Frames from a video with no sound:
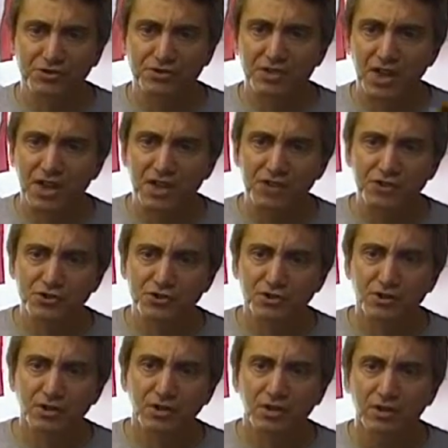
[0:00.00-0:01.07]

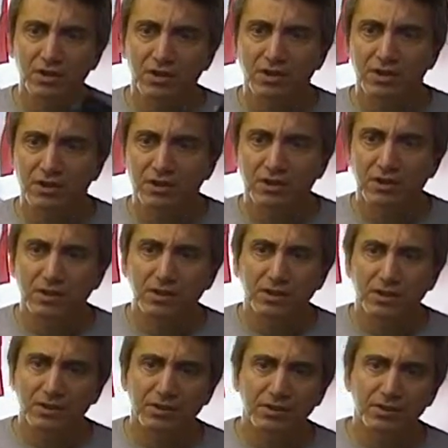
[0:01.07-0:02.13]
staged
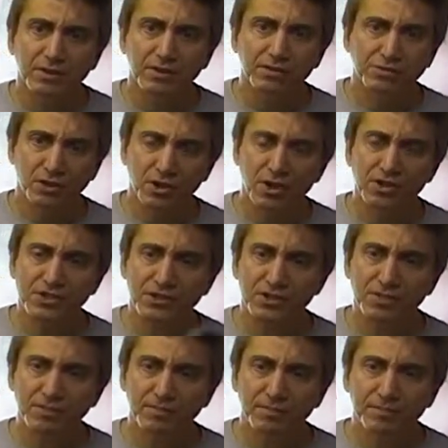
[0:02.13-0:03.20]
circus. A
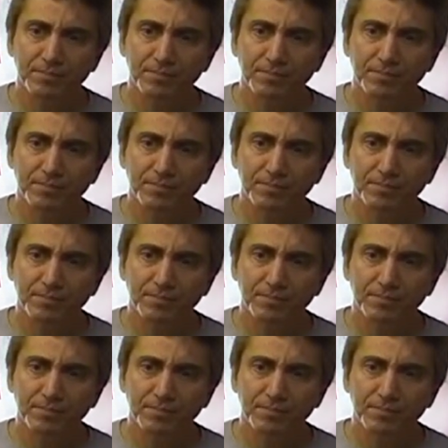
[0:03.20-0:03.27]
lot